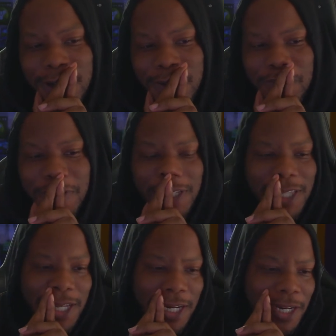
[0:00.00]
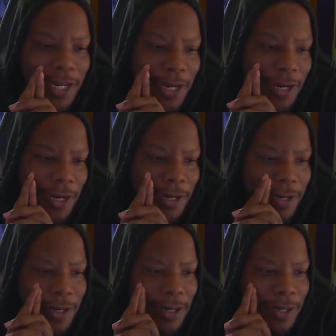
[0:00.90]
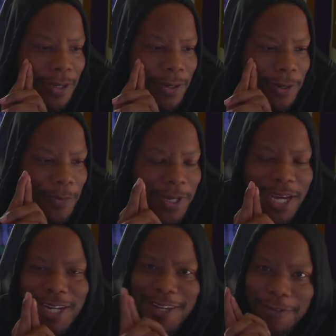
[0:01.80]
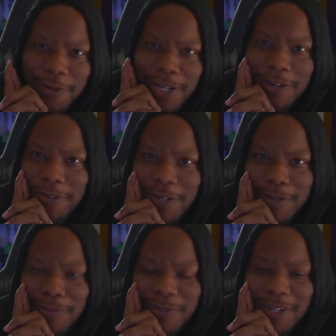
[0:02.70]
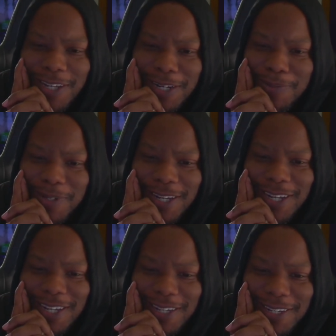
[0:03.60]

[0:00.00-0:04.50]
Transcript: Put that in there. We got to get rid of him. And I'm like,